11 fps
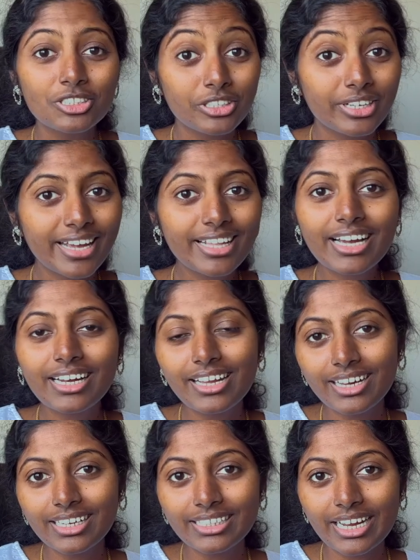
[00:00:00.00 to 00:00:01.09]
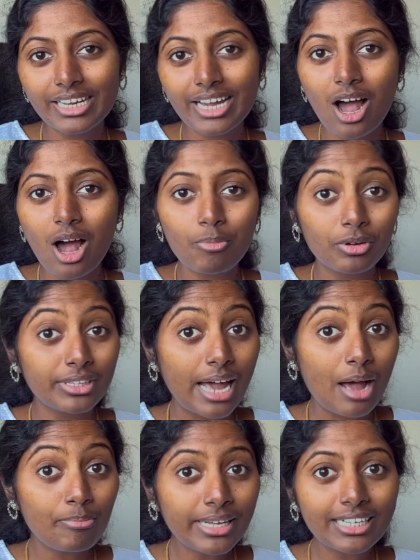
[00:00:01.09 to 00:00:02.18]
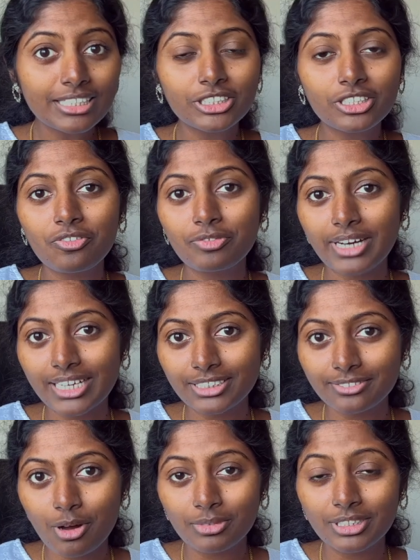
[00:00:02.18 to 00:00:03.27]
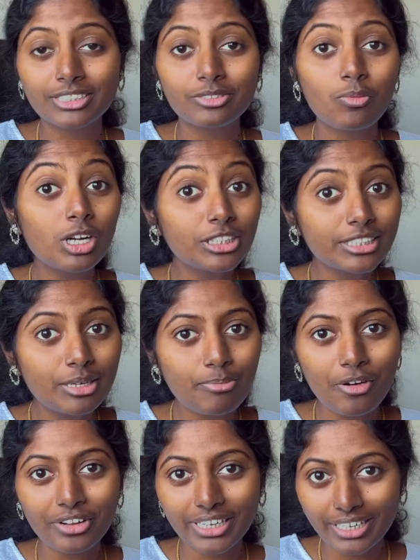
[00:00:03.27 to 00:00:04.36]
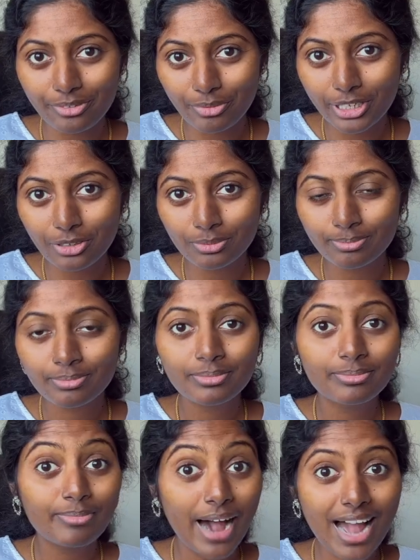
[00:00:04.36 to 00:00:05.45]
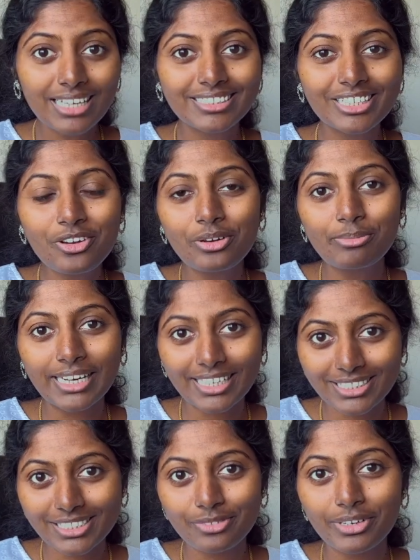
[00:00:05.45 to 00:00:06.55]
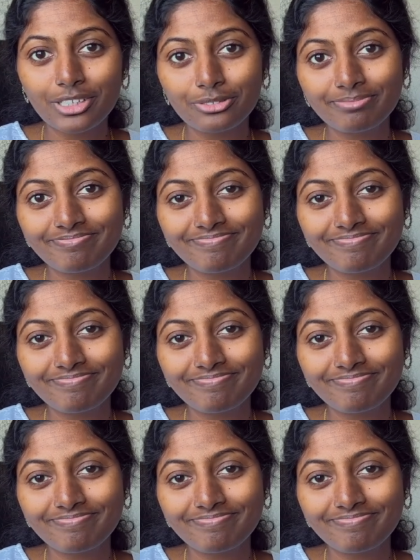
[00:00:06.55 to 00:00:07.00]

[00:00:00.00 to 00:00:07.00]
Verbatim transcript: To get a clear-cut idea about the application of transformers, watch this power grid video. Bye, see you in my next video.